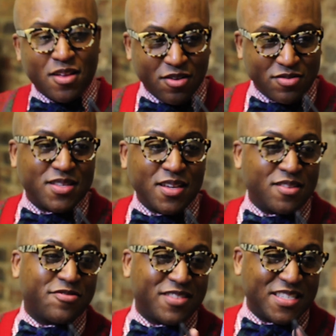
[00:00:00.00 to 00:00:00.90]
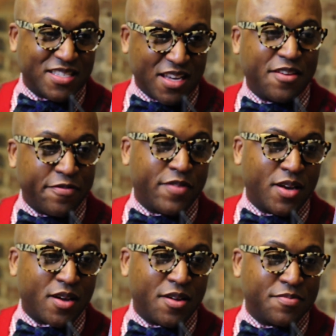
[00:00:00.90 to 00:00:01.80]
those things are safe when
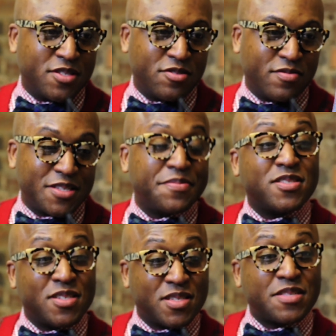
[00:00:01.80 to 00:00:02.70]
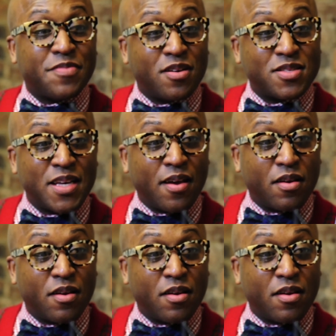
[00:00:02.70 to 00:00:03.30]
it comes to especially a small town.